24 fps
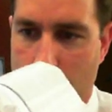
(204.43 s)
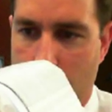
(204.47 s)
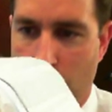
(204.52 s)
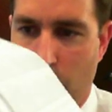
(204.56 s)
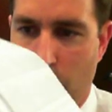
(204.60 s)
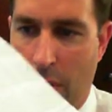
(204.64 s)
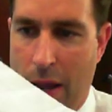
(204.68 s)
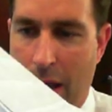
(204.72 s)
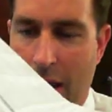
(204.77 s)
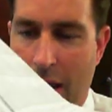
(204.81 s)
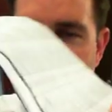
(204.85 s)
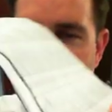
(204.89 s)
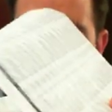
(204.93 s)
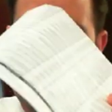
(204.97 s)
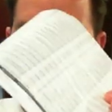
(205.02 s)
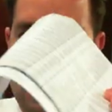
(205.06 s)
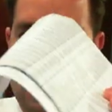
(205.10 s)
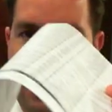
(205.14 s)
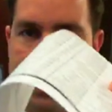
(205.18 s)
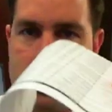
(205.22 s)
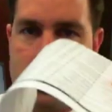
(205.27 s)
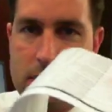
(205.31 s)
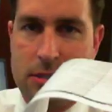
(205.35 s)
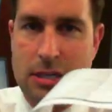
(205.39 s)
waves
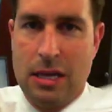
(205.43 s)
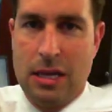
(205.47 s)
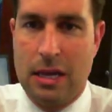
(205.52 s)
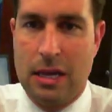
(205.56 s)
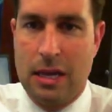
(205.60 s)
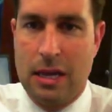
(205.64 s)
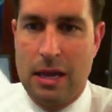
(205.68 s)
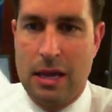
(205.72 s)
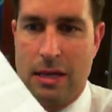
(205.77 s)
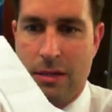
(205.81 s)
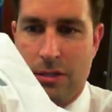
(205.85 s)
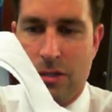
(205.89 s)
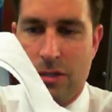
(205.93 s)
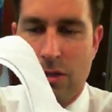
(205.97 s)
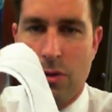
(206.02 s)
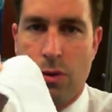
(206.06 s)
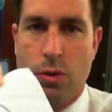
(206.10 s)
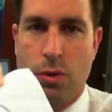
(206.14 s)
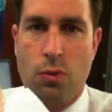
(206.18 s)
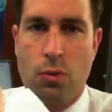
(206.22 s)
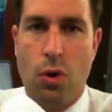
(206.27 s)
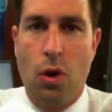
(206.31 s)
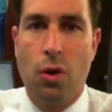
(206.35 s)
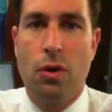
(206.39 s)
on a sea. And so
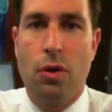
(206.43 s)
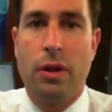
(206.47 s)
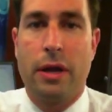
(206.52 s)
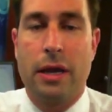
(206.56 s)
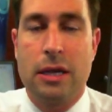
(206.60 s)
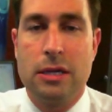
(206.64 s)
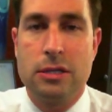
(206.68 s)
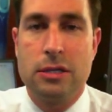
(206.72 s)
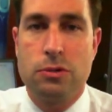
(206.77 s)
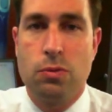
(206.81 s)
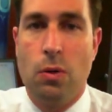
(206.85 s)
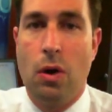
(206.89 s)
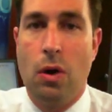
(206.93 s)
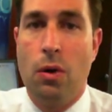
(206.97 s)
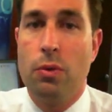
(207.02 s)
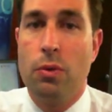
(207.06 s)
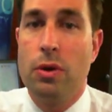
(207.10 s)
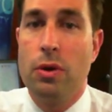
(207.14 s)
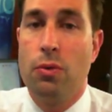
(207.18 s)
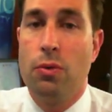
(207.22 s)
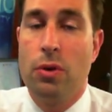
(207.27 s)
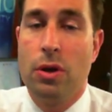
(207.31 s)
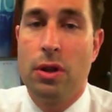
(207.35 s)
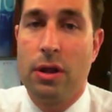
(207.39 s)
the rolling is what
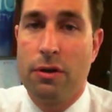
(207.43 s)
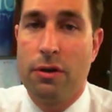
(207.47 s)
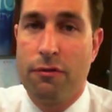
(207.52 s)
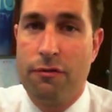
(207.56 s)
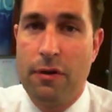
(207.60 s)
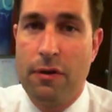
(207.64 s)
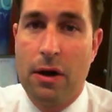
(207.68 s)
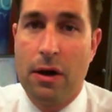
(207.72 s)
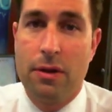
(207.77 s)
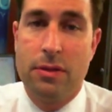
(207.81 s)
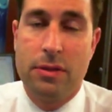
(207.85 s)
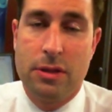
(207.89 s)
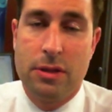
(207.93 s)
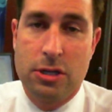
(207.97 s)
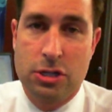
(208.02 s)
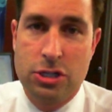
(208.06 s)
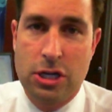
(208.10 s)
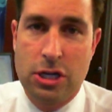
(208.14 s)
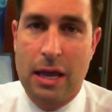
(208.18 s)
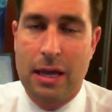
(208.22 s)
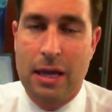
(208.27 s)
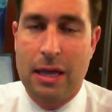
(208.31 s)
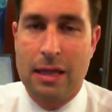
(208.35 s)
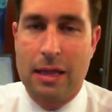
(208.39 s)
we really felt, and the
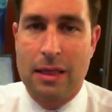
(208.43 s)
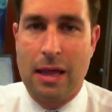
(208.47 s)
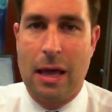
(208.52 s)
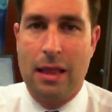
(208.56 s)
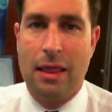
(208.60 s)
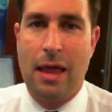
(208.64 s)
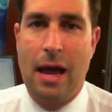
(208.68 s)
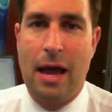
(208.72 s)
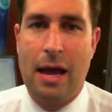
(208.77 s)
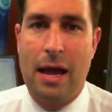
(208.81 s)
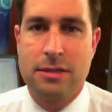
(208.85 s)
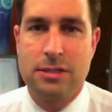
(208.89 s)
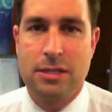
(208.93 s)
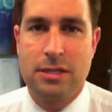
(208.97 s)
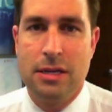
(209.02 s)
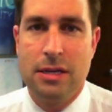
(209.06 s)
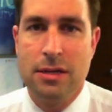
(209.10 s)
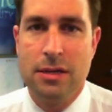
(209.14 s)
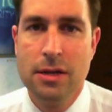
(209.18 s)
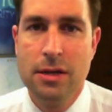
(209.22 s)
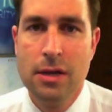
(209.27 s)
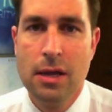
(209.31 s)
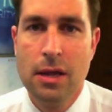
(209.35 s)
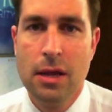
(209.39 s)
shaking that
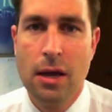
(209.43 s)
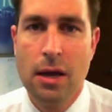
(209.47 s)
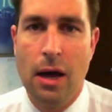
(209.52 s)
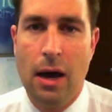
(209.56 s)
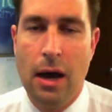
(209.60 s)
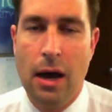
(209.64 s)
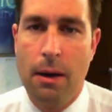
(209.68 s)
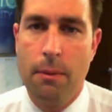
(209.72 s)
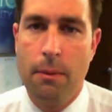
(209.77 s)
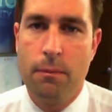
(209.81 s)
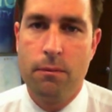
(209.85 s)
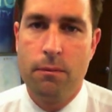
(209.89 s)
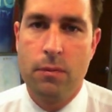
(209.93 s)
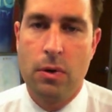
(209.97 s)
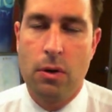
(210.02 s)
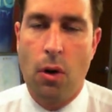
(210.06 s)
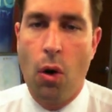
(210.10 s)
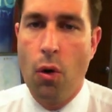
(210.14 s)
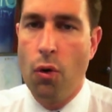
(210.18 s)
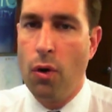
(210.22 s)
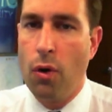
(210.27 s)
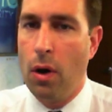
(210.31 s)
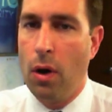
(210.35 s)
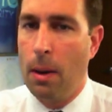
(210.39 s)
lasted
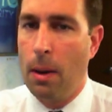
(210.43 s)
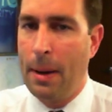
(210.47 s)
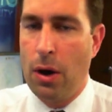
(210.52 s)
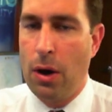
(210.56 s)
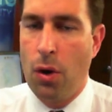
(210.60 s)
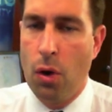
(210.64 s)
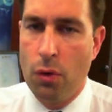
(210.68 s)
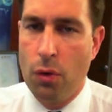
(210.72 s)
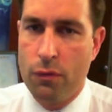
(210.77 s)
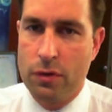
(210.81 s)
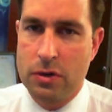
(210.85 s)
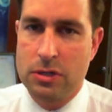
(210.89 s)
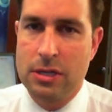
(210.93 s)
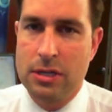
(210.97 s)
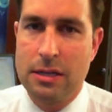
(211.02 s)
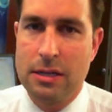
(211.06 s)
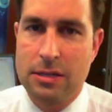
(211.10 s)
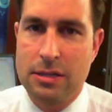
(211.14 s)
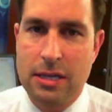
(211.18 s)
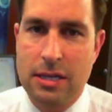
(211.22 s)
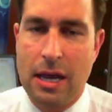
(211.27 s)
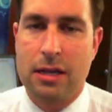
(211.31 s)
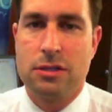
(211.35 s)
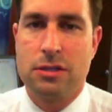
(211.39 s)
about over 10
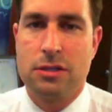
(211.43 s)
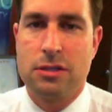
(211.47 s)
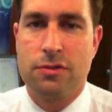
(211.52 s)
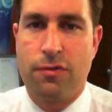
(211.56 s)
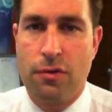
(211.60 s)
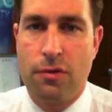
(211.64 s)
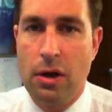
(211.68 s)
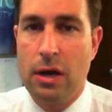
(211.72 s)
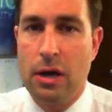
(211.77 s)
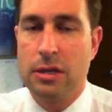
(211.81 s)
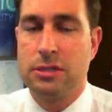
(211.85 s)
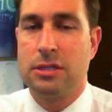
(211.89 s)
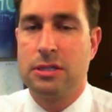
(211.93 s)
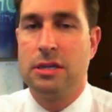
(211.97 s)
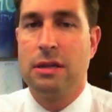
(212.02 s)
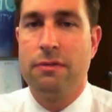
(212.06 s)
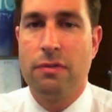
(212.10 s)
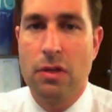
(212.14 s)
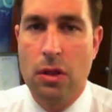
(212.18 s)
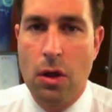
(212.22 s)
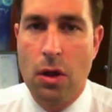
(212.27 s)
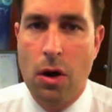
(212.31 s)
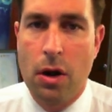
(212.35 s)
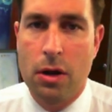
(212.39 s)
seconds for us and
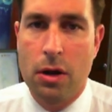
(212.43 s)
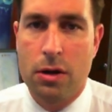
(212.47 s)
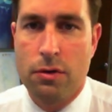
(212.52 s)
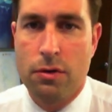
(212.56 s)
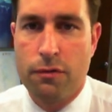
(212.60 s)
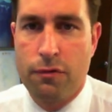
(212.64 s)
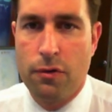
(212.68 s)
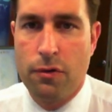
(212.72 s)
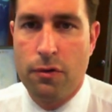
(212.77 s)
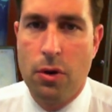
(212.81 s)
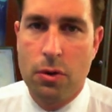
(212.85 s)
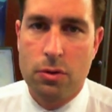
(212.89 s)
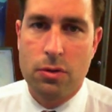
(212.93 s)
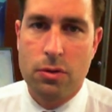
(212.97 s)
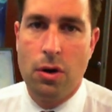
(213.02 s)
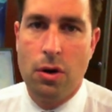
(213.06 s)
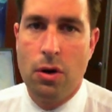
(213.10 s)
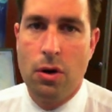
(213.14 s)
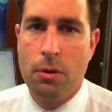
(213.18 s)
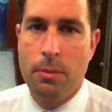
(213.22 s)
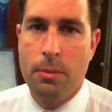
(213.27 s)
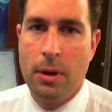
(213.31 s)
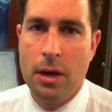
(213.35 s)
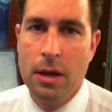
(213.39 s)
even longer for
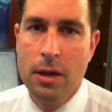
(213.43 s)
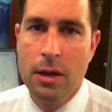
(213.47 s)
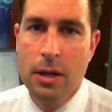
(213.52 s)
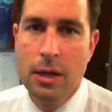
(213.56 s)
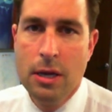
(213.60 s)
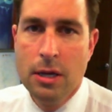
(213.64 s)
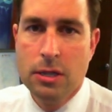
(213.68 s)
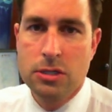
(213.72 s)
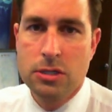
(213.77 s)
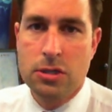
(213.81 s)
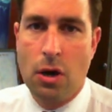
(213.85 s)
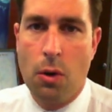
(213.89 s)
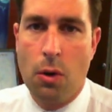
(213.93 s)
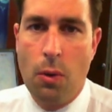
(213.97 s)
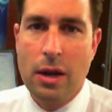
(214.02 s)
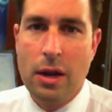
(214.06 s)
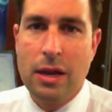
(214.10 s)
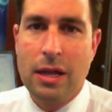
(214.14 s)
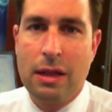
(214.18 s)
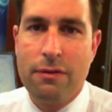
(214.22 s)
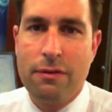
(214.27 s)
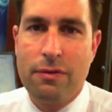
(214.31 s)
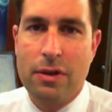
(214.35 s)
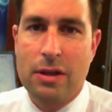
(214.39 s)
Oklahoma. So I want
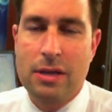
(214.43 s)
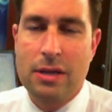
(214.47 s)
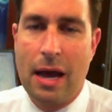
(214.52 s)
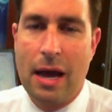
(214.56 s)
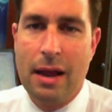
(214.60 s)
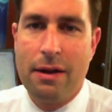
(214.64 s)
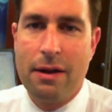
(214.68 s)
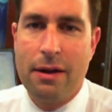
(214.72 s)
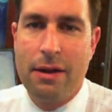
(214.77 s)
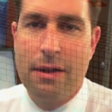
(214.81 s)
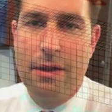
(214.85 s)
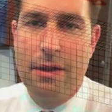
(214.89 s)
to give you kind of an